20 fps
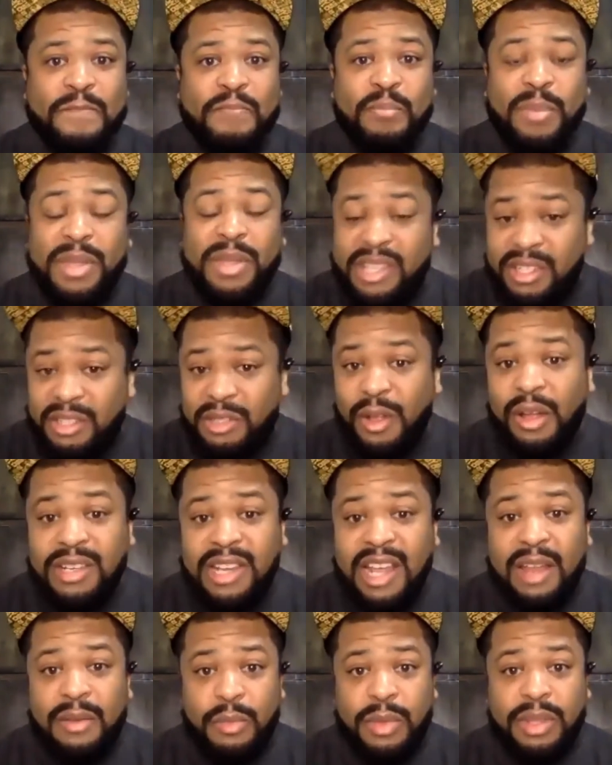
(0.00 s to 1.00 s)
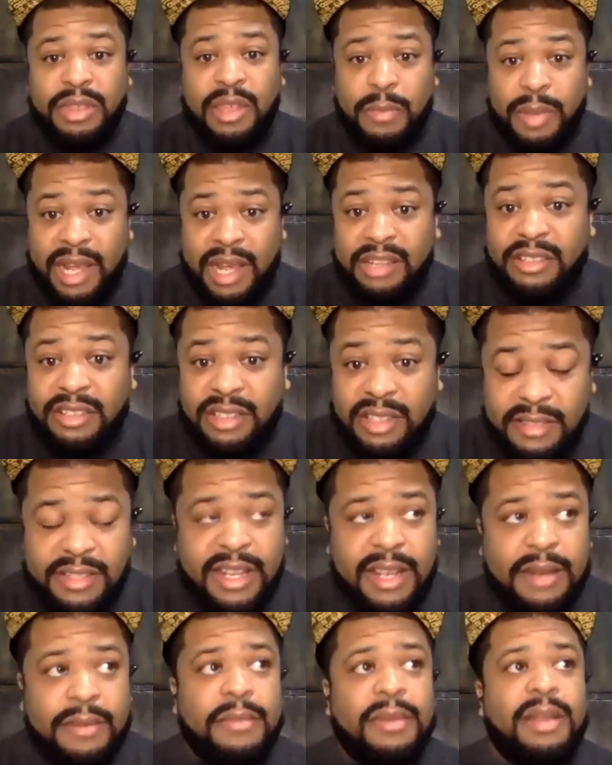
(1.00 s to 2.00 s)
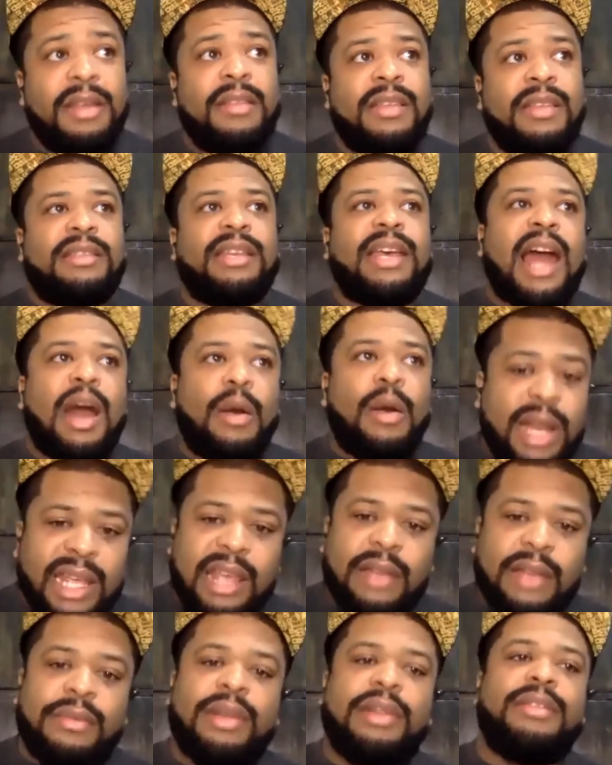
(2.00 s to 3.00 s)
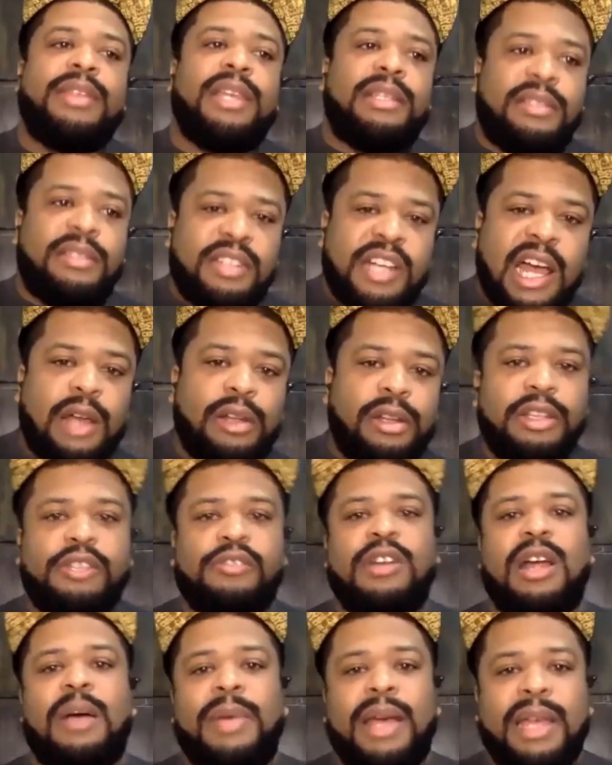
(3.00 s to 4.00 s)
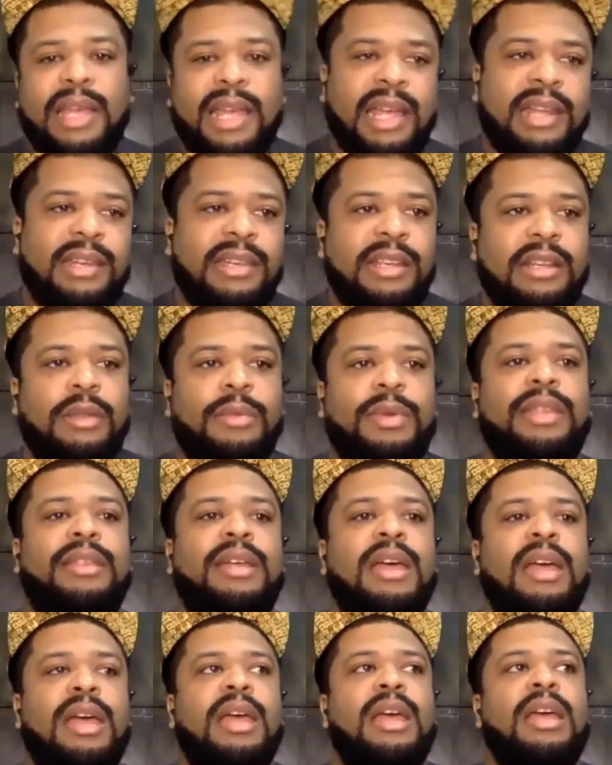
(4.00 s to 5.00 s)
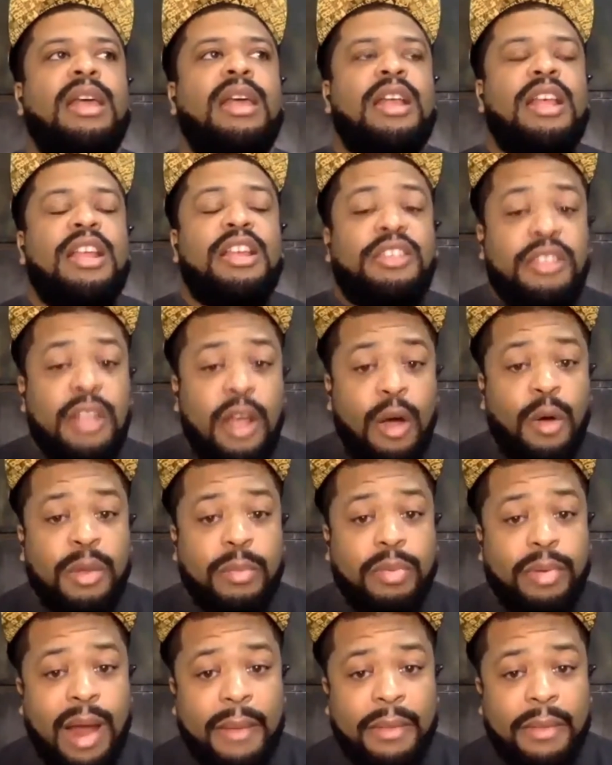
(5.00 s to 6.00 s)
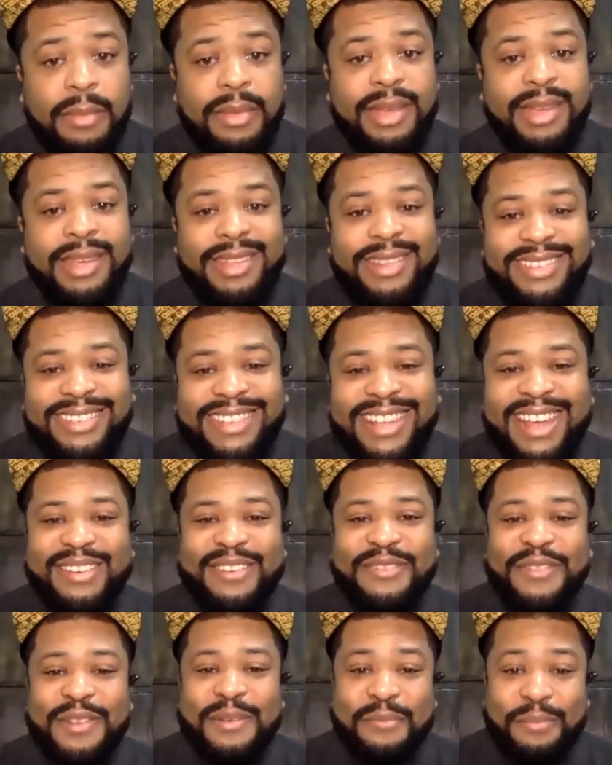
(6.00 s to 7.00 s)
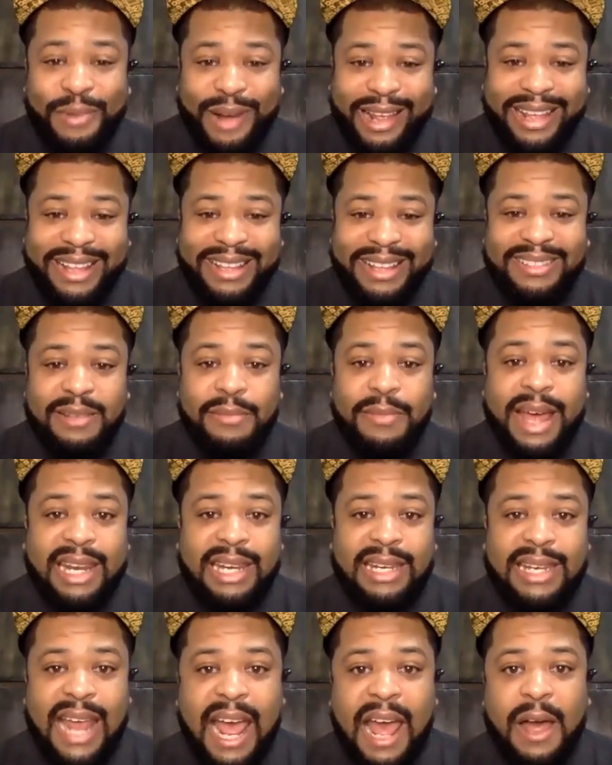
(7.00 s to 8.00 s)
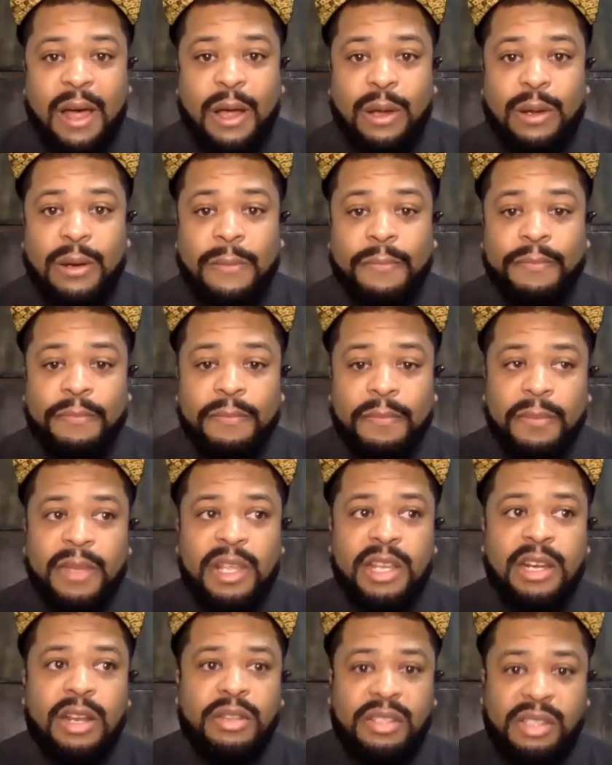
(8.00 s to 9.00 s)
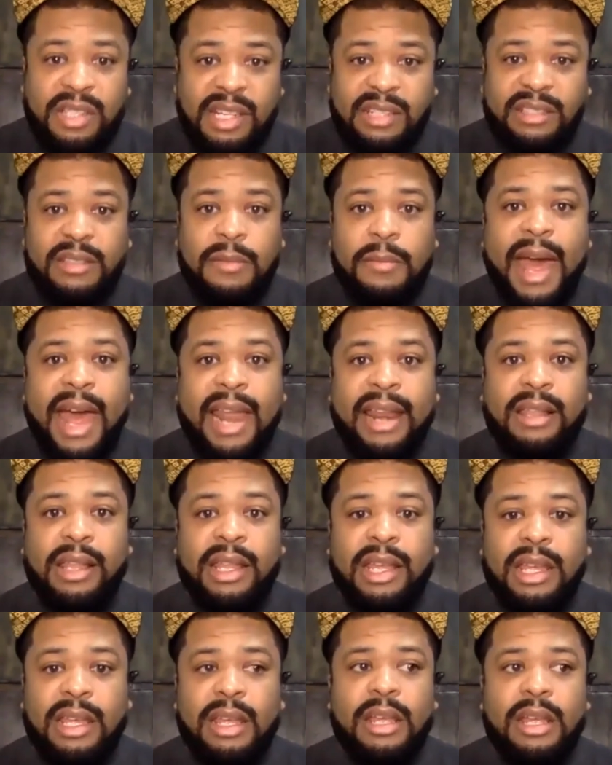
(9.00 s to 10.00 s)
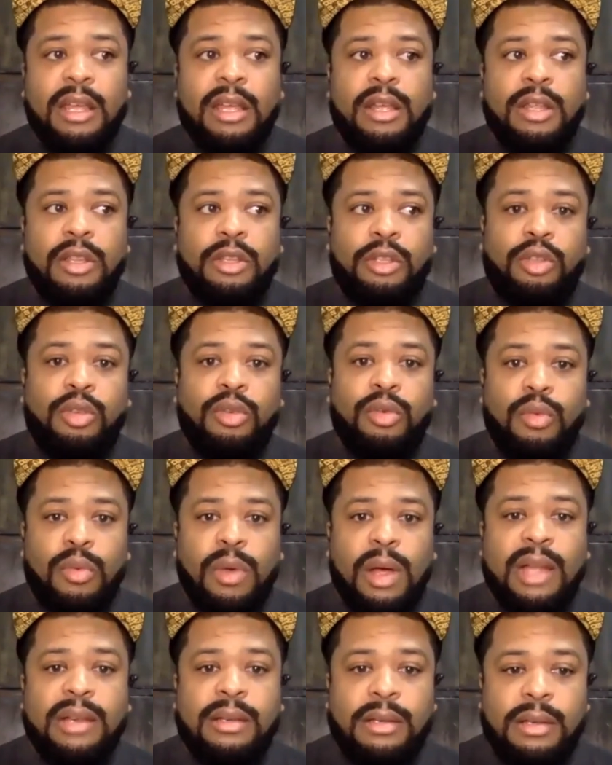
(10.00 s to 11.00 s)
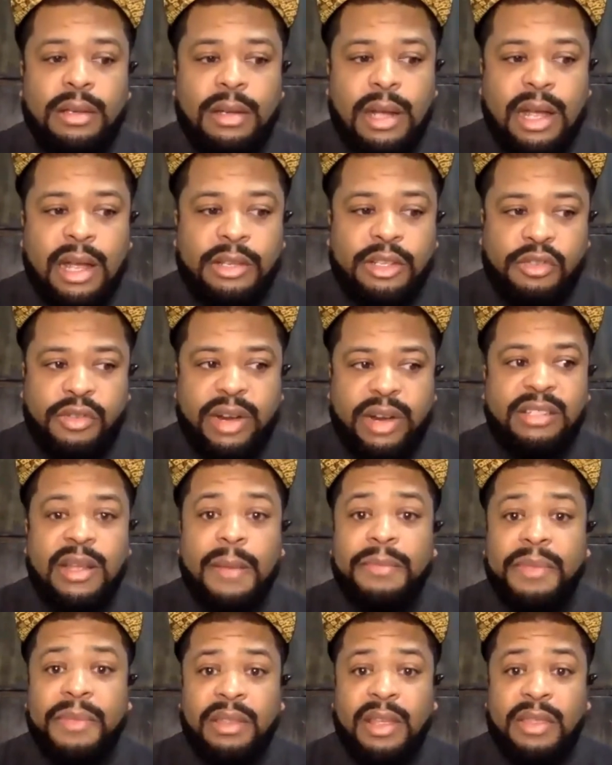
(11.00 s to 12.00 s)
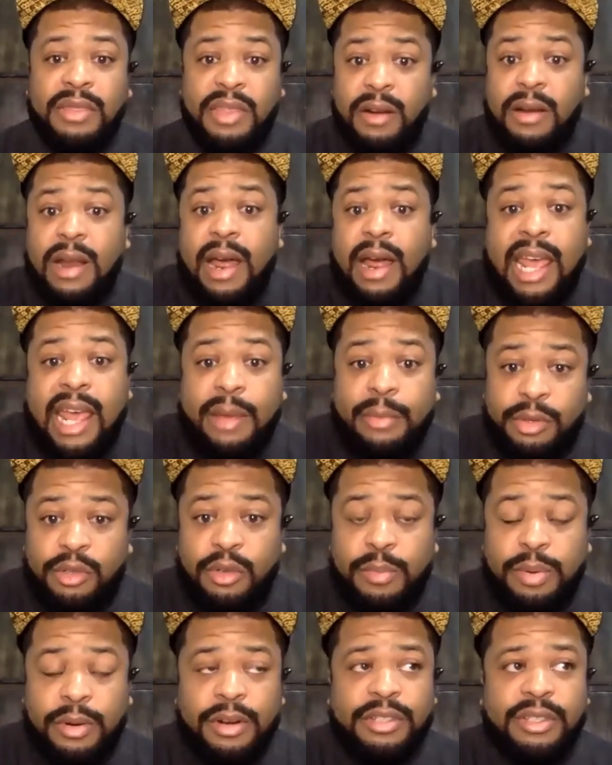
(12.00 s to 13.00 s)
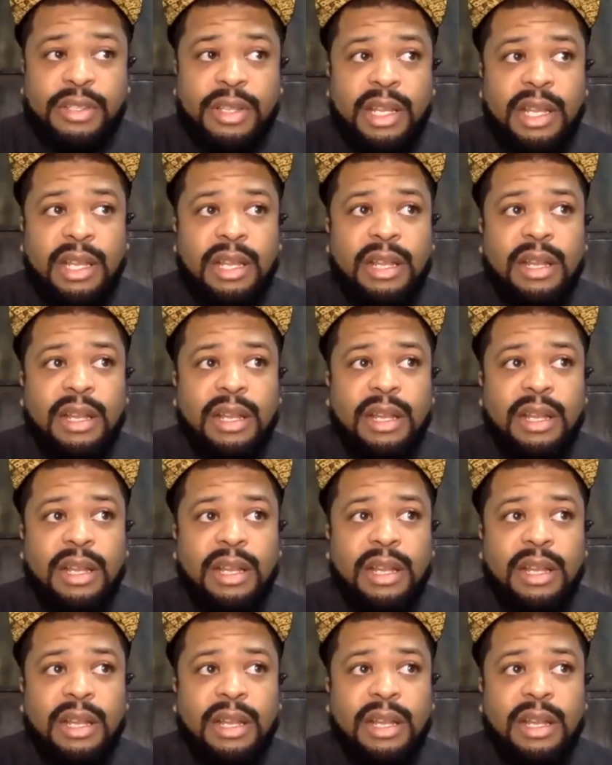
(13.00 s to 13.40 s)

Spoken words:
but this is all done with the patient's consent. It's like, I want to get rid of this childhood trauma I can't deal with. So the problem is that if you're breaking somebody down, systematically to address something that they're not able to personally,